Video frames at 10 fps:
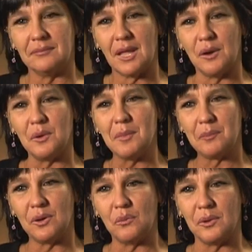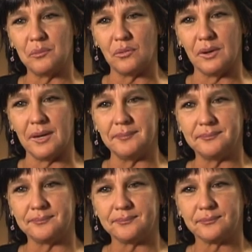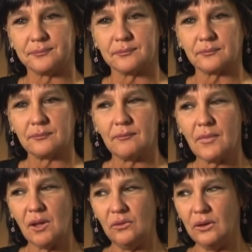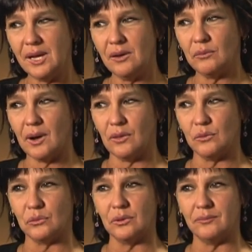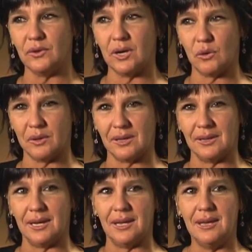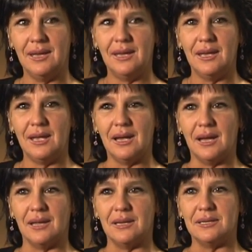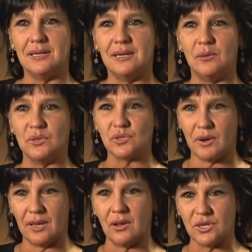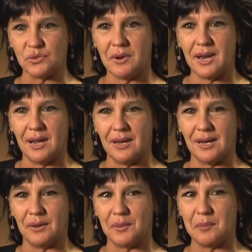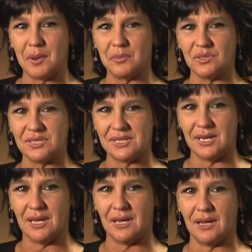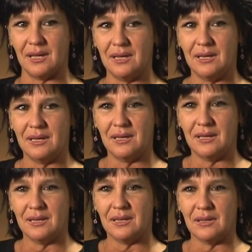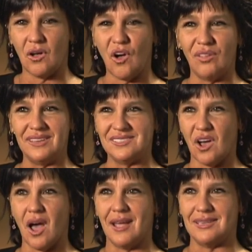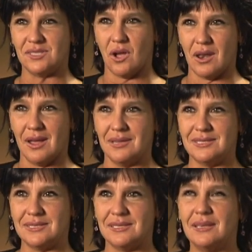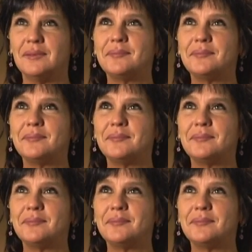I remember at one point looking around the room very quickly and it was quite a large wedding, and I remember seeing all these eyes on us.